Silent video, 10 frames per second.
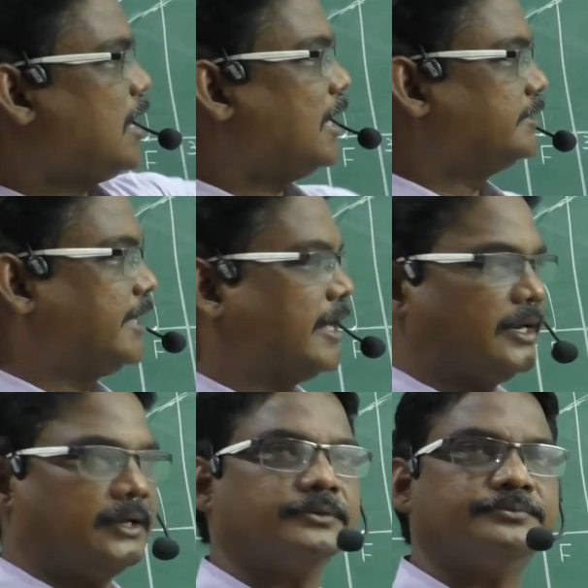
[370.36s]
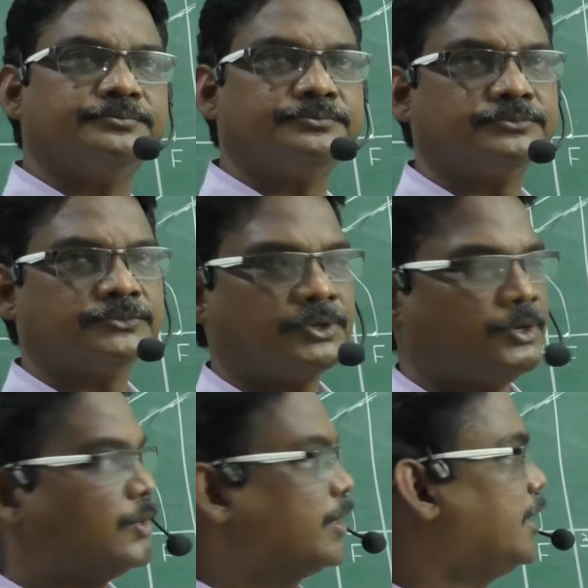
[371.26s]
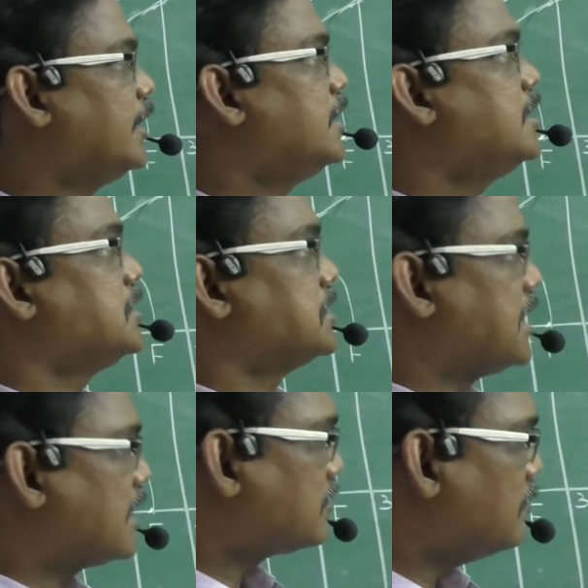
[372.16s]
other end. Okay, that